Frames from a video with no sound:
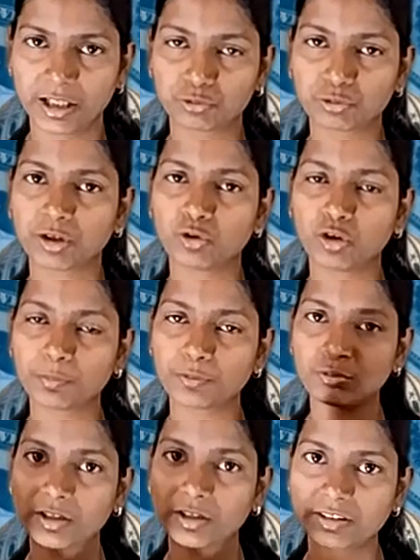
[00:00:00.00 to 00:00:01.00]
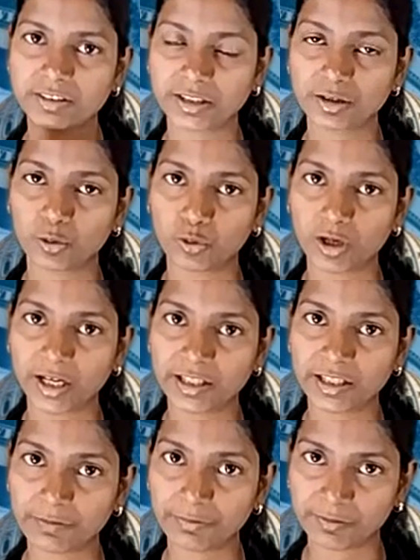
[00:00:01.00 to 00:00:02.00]
So I hope you understand the whole idea
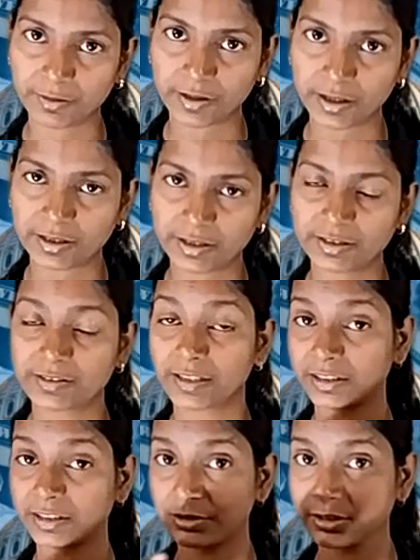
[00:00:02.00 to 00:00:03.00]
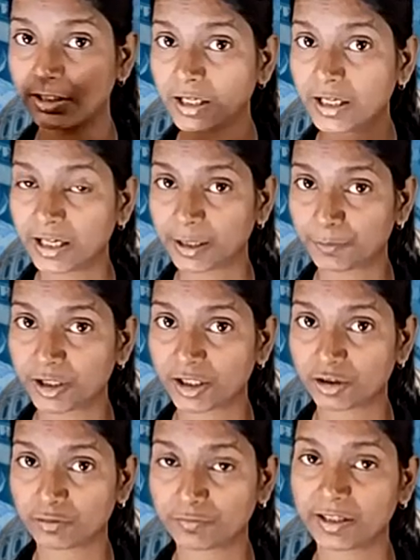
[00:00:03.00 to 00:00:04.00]
of FFR, its relation with repo rate
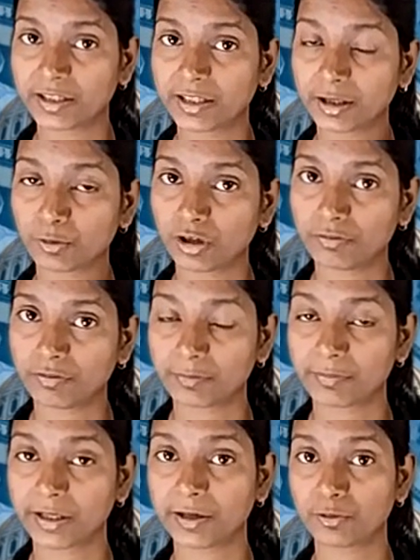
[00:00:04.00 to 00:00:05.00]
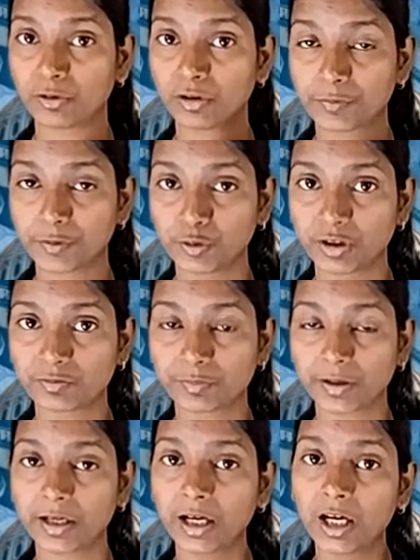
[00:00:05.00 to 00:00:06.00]
of India, role of RBI, role of US Fed,